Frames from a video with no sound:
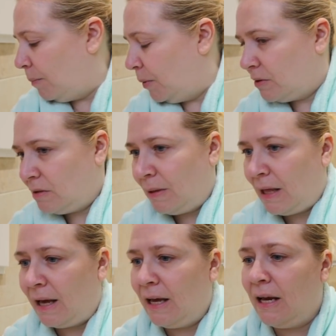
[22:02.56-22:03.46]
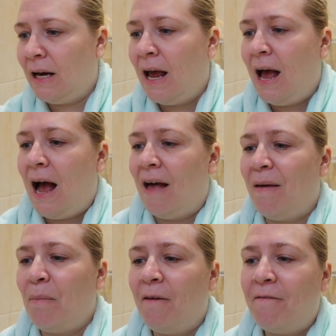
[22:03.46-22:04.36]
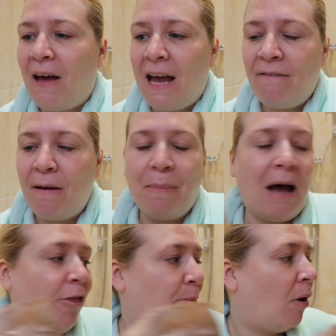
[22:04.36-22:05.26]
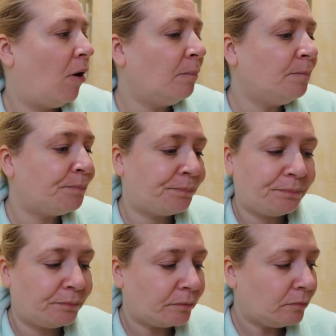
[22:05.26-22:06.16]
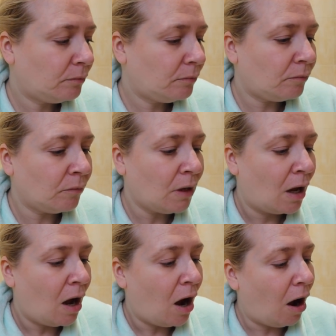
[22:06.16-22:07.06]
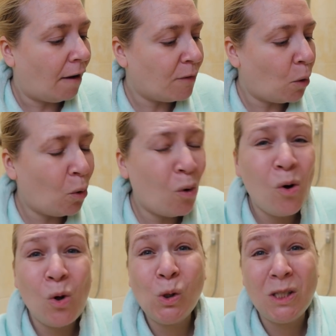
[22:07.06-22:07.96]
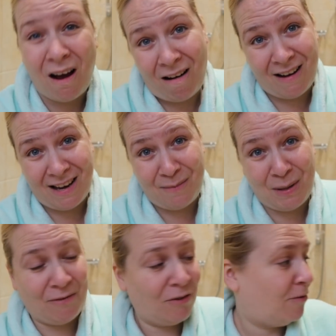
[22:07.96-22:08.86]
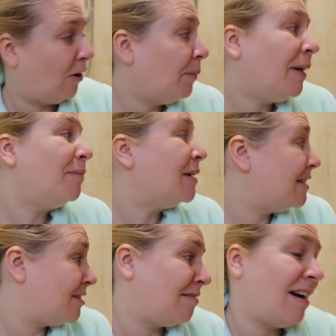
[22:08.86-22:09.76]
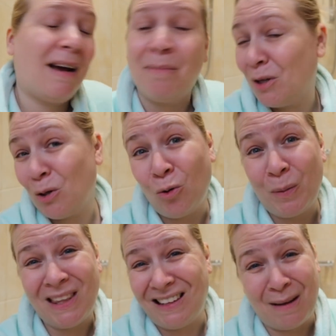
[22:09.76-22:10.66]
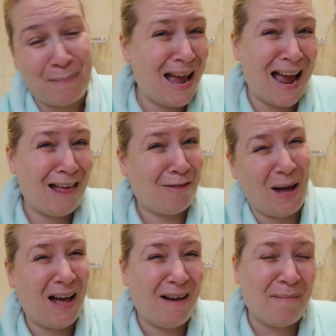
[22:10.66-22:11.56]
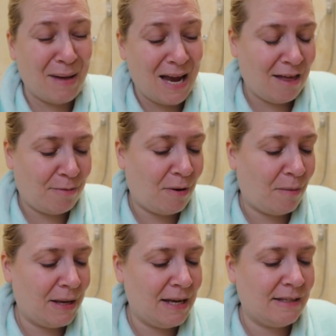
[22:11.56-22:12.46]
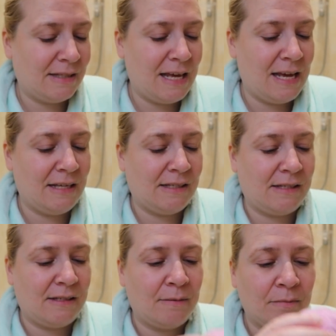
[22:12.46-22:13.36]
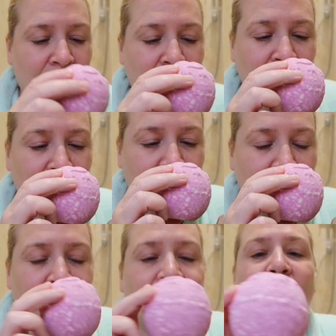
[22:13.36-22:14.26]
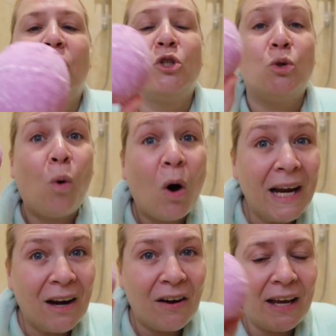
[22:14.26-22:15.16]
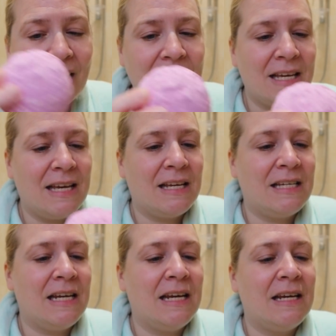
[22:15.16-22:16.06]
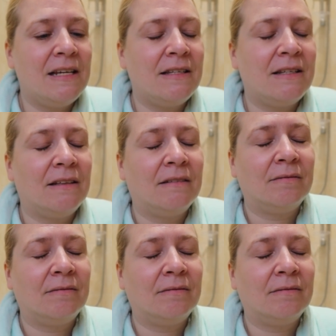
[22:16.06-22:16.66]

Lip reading: I put some of that in. And then my favourite bath bomb of all time, and if you follow me on Instagram, you'll all be thinking bath bomb, is this Twilight. It is,